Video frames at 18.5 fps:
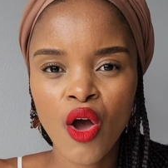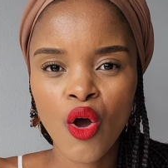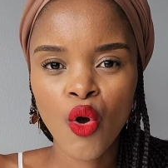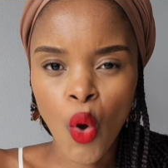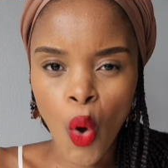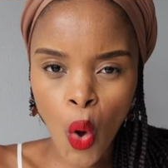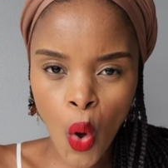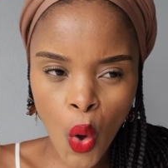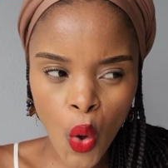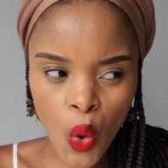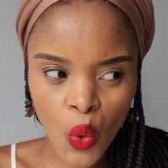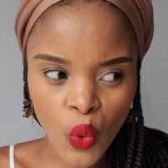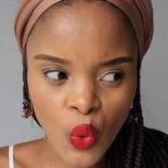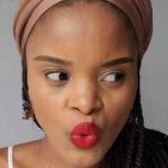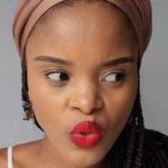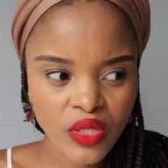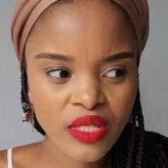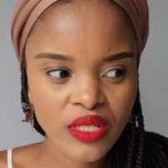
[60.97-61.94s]

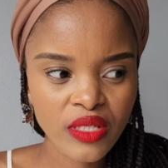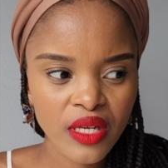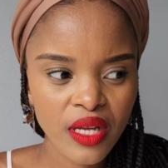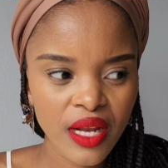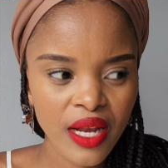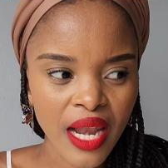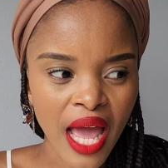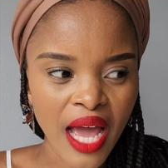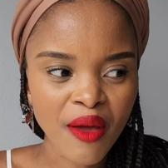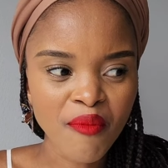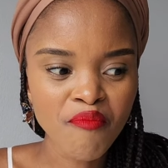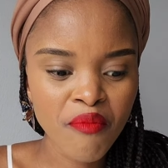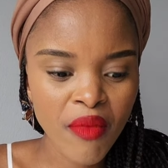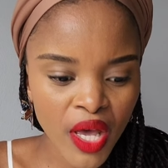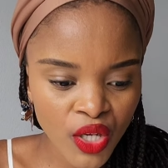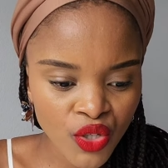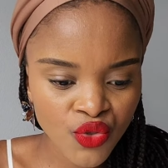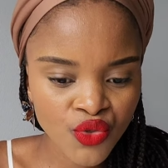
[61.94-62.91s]
goals, like
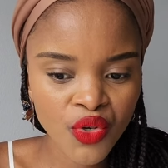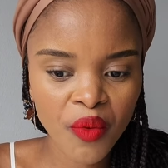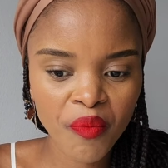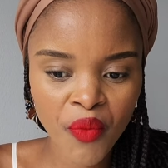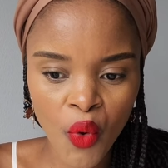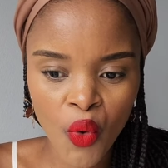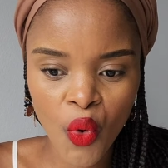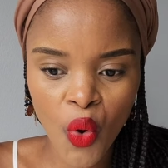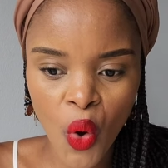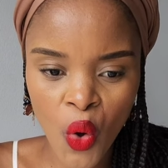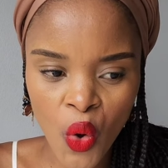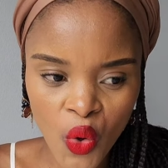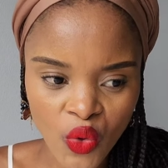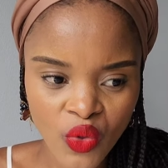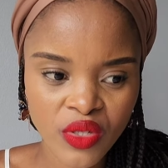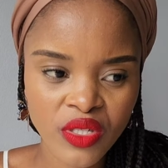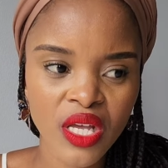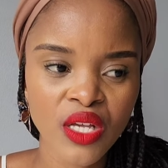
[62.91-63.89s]
measurable
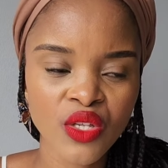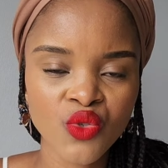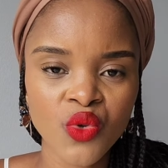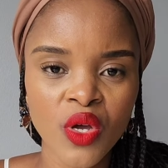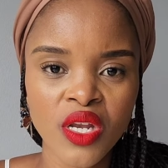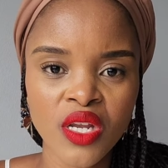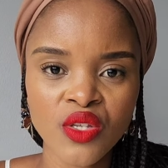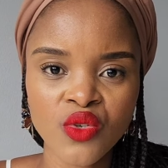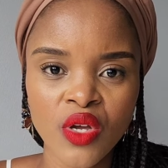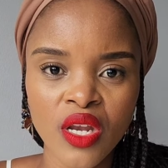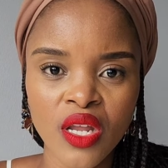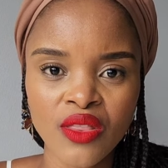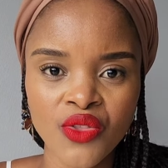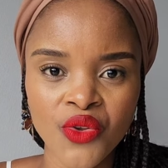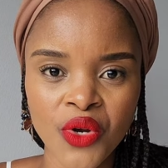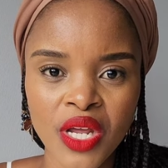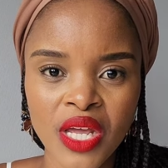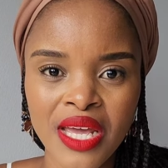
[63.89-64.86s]
goals in
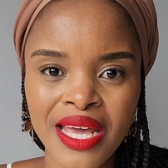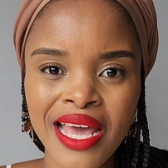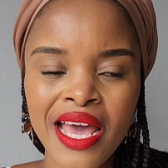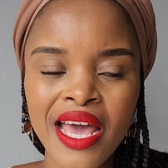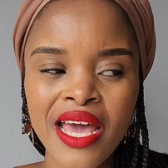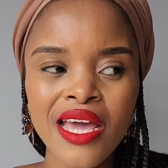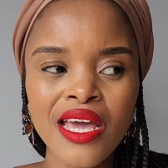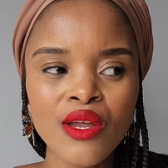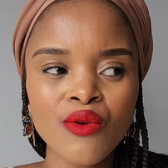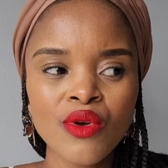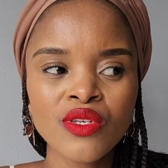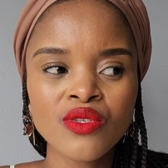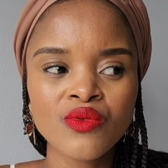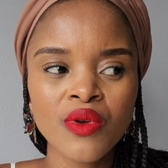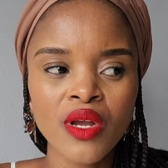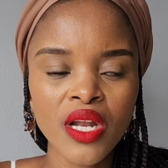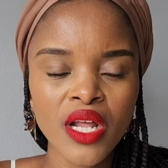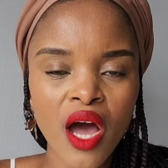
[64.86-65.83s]
2023, it was
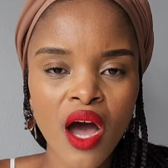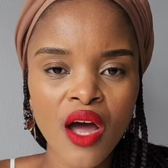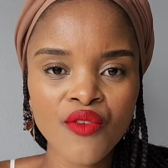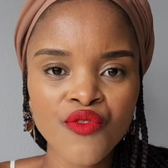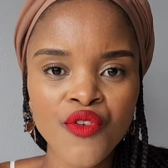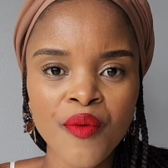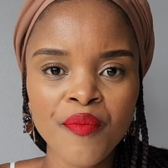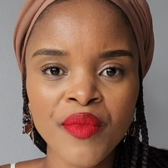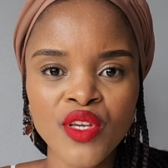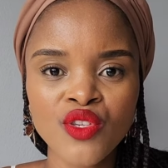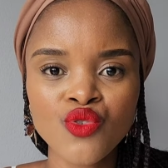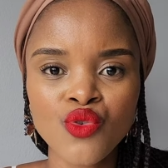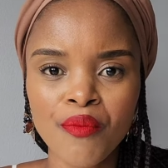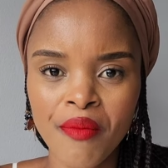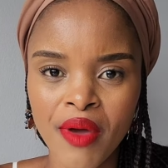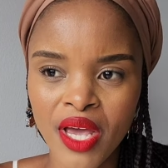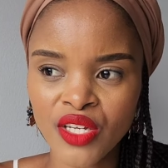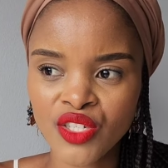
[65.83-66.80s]
really hard for me to
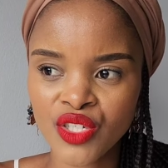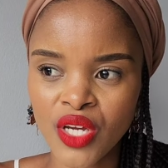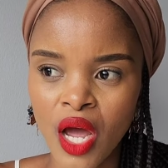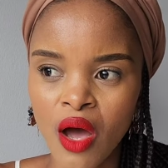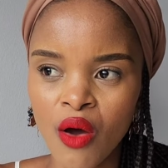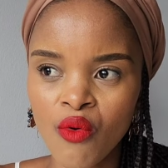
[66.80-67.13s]
measure.